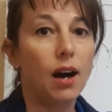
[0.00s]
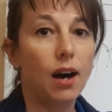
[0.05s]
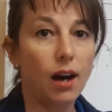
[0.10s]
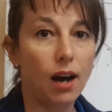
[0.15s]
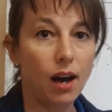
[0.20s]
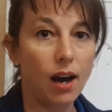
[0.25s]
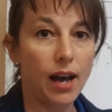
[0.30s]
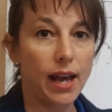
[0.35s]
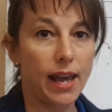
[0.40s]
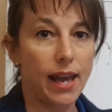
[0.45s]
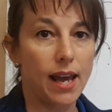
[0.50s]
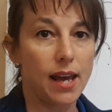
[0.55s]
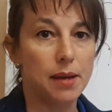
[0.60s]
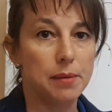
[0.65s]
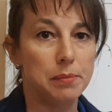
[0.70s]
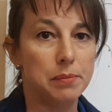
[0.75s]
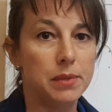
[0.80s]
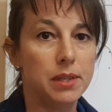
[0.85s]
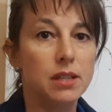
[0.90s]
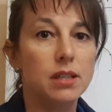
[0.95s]
I am
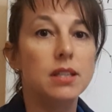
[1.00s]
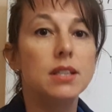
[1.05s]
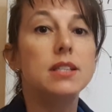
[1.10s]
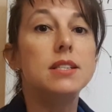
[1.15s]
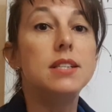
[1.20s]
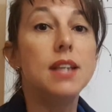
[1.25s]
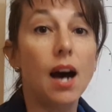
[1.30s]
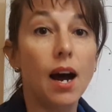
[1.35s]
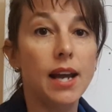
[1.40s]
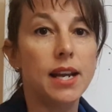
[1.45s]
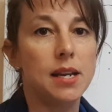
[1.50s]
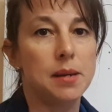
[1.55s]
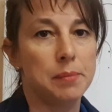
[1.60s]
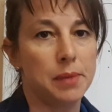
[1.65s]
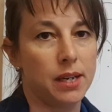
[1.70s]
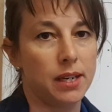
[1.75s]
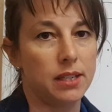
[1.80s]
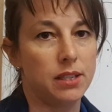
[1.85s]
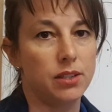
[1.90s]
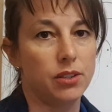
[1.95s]

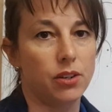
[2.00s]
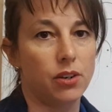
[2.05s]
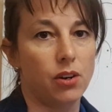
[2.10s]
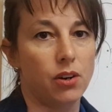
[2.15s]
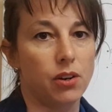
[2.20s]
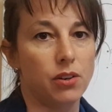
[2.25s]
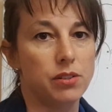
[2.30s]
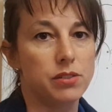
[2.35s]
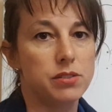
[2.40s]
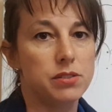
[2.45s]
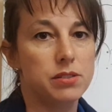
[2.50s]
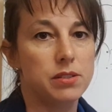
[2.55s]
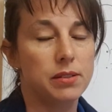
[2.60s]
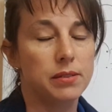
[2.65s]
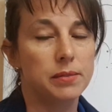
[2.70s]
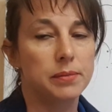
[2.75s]
Dynamite de Haas.